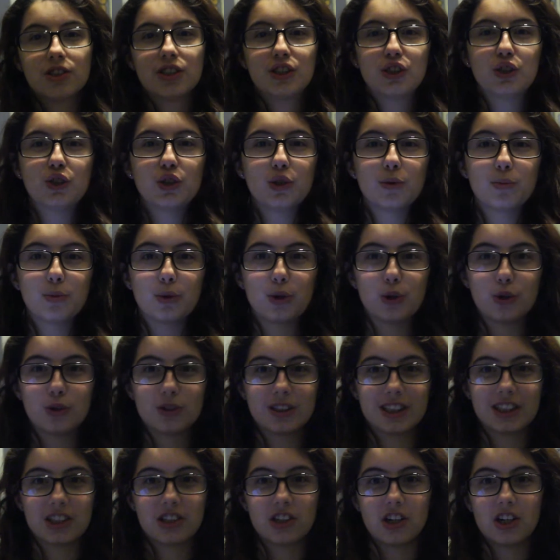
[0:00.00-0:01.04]
let's do the pros
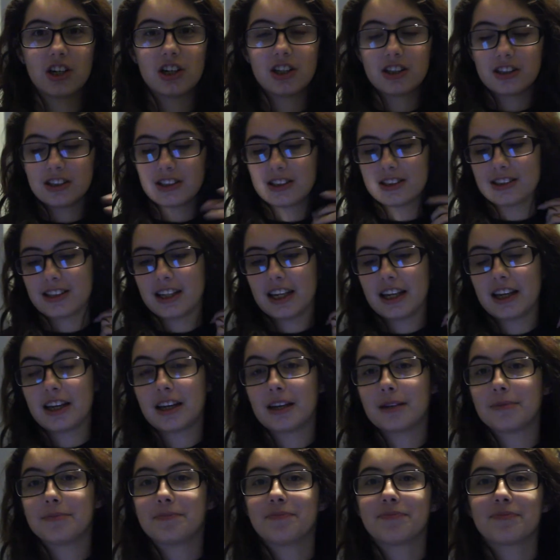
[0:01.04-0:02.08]
and the cons,
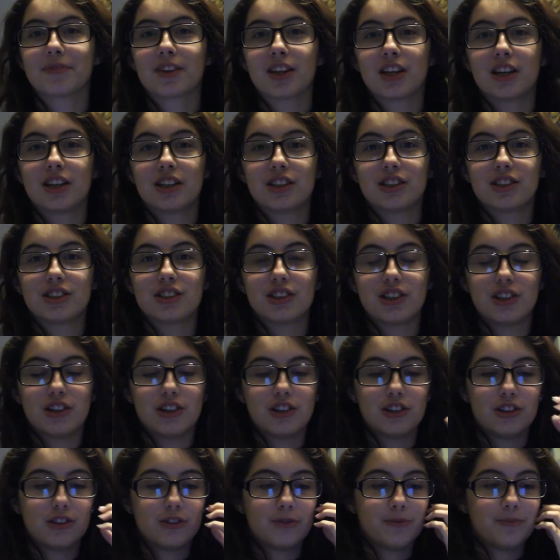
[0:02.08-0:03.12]
okay?
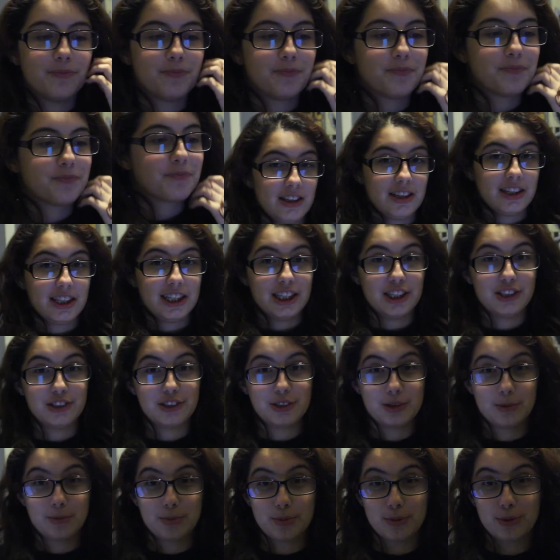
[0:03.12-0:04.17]
So
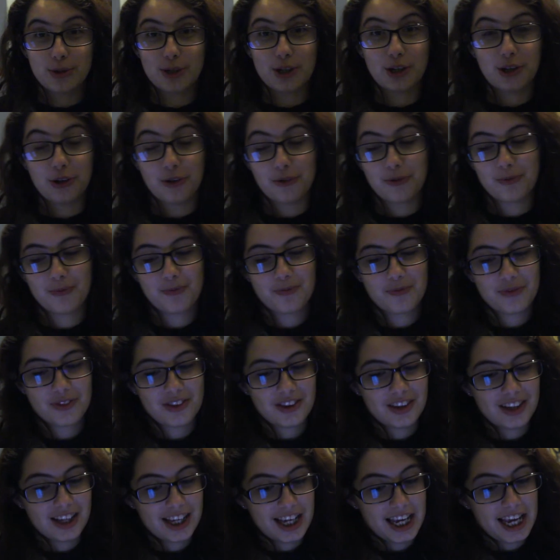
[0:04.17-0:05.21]
here's a pro.
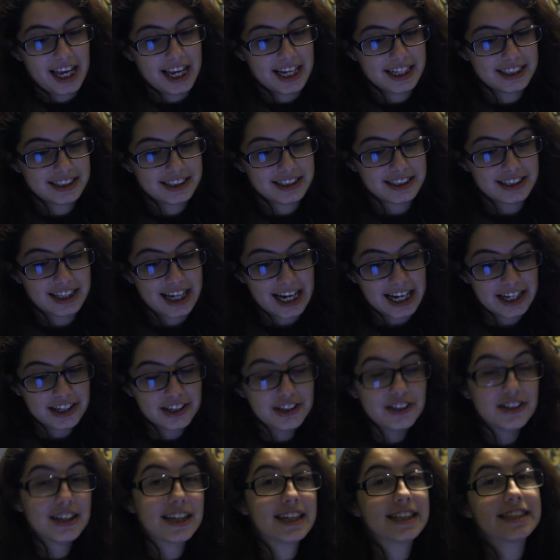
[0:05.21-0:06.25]
It's
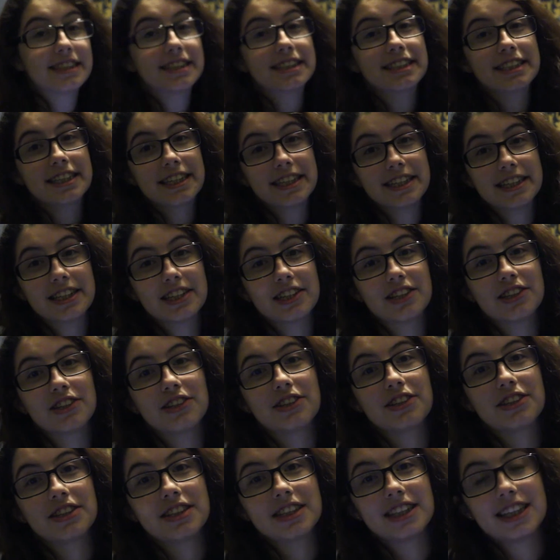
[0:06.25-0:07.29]
lighter and
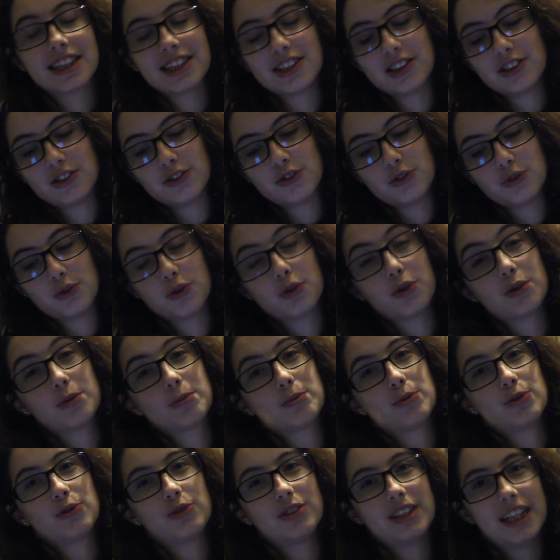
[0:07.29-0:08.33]
skinnier than a
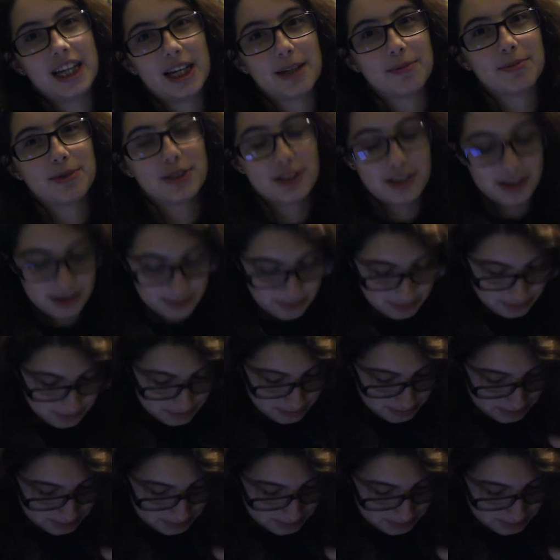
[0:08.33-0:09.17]
normal laptop.